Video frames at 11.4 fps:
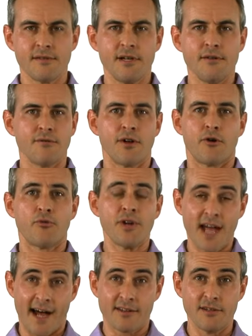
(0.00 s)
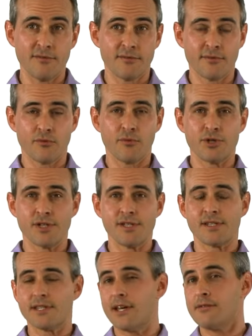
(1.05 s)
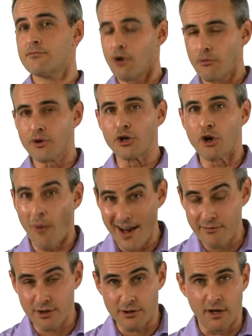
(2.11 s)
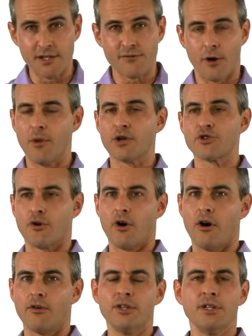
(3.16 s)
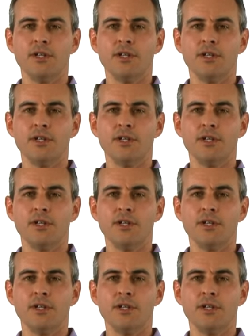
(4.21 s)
Either they're reactive, which is they don't really go after clients very much at all.